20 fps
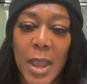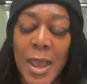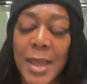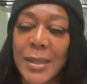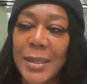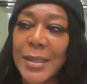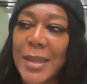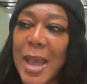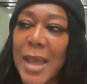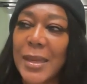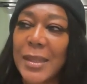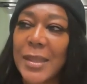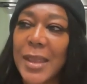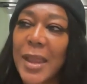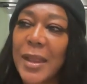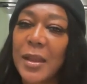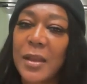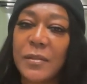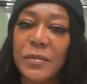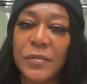And a lot of
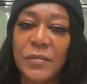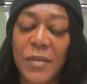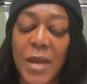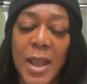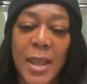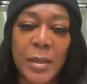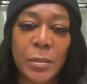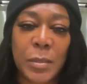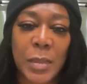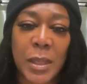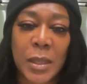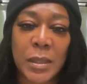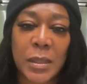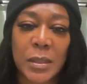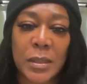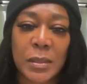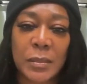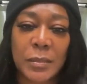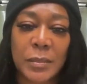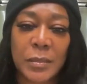that confinement
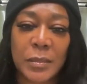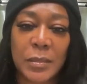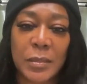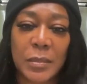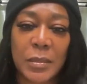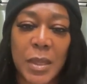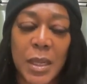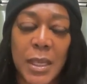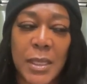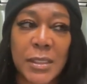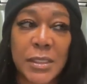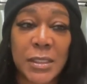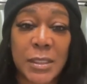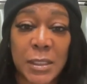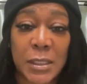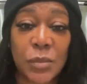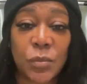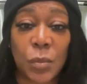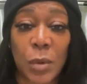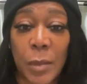is
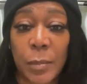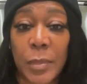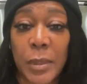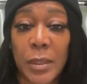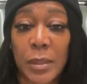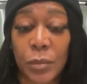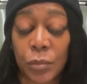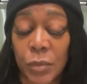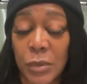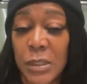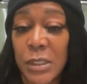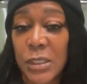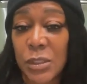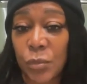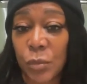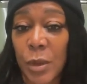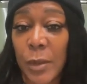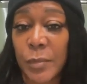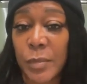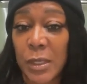
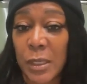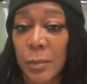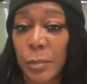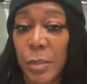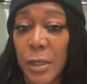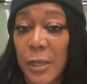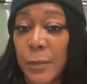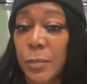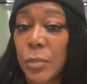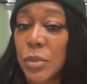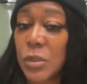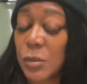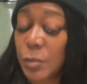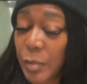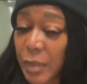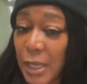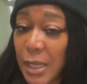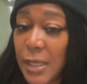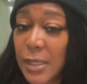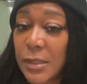disrupting people's
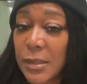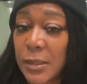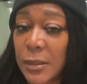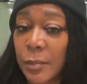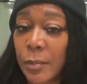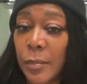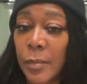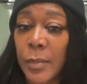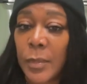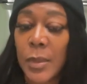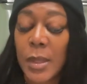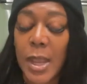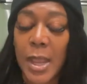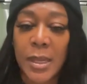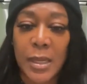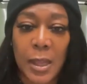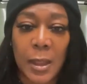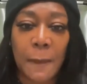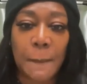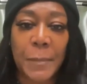peace
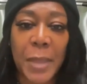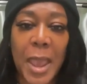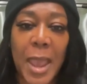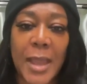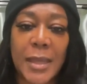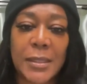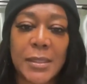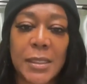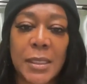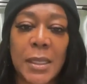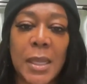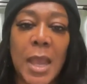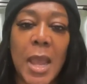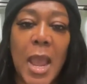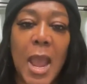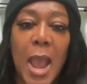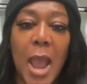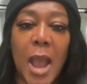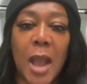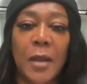and impacting
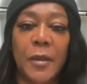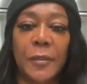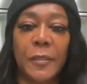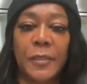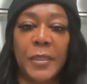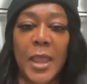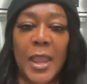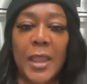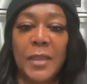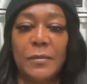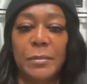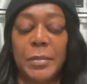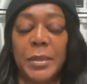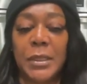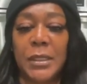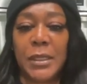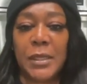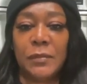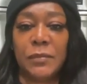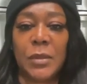how they
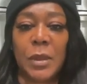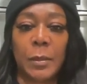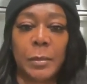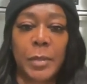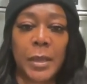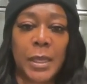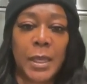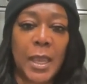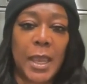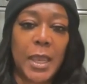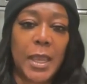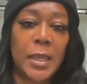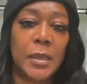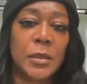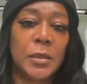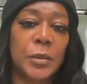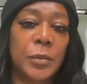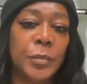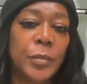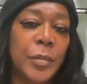believe they're being
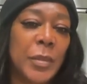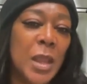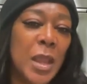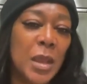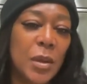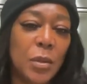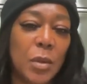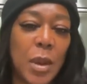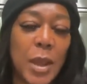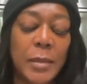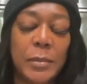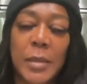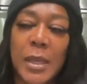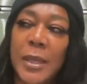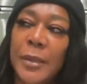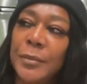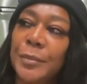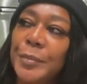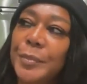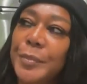handled. What do I
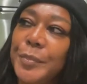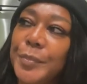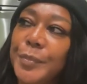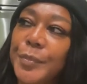mean?